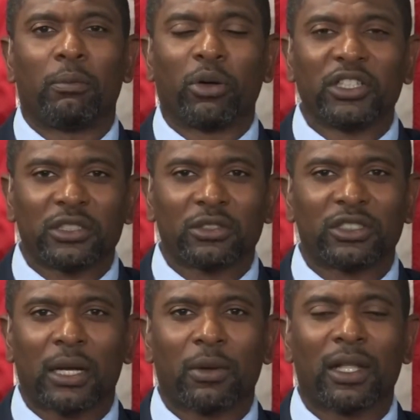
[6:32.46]

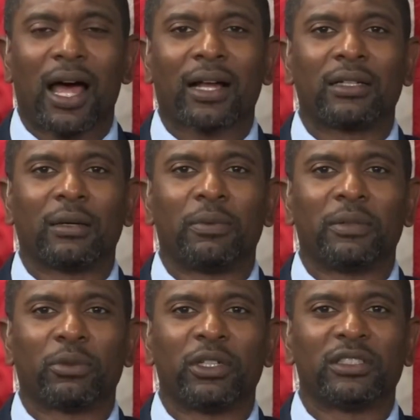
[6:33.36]
prisoners that were locked up
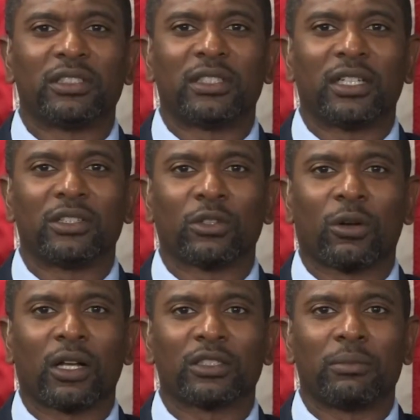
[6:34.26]
in prison cells
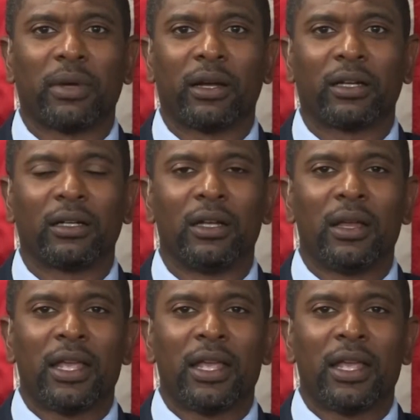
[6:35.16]
across America.